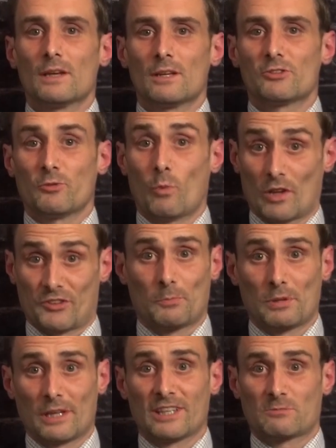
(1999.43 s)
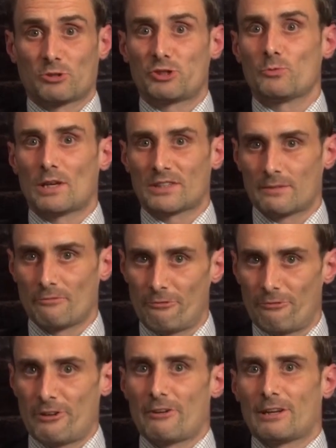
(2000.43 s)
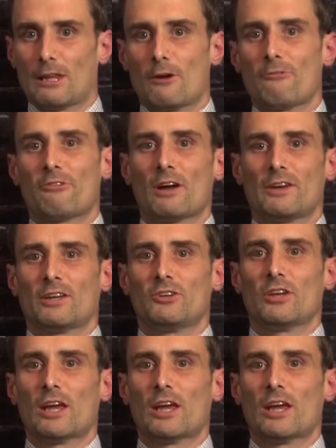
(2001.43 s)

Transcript: She wants the police, but she wants them very low funded,